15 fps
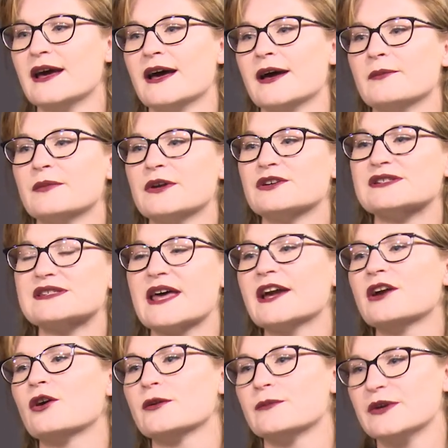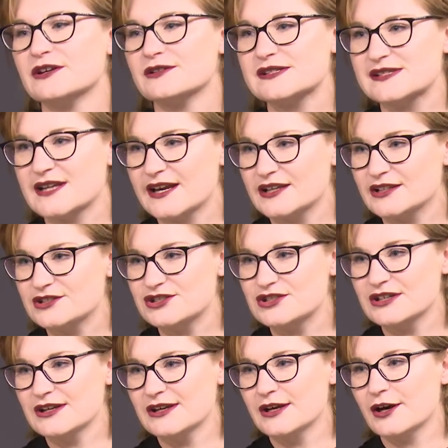because they can't be on stage,
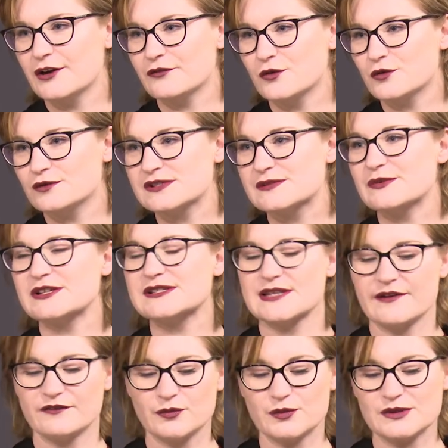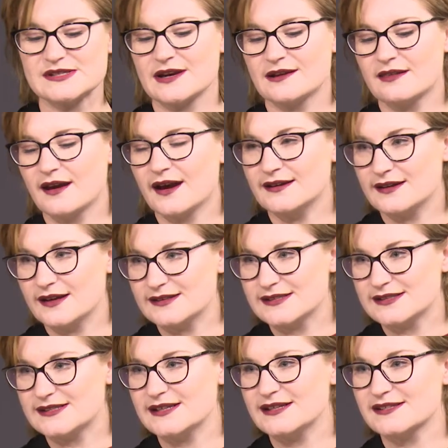of course, because they have to protect their
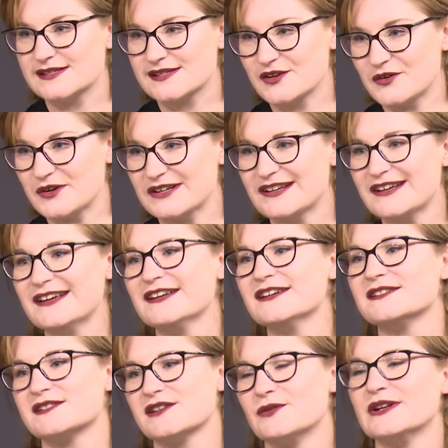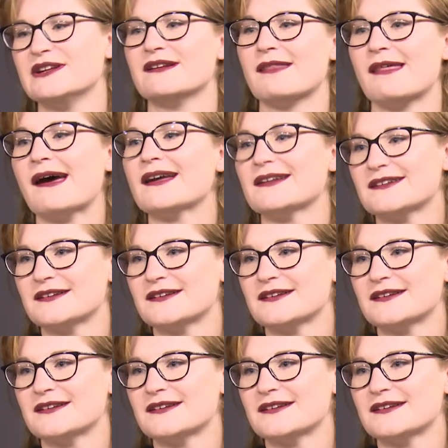identity and so on. So we did that.